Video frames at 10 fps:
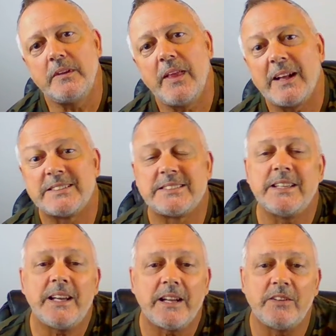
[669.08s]
that
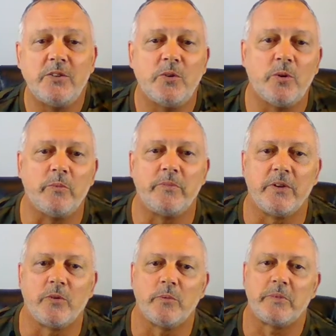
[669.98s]
said, I do hope
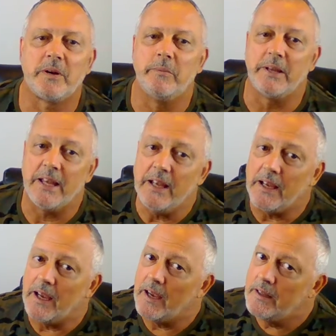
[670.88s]
the group coming
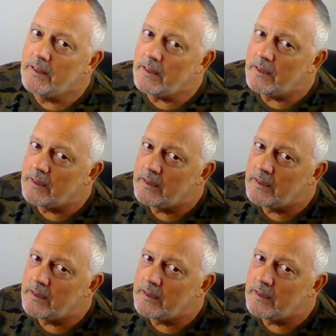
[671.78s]
in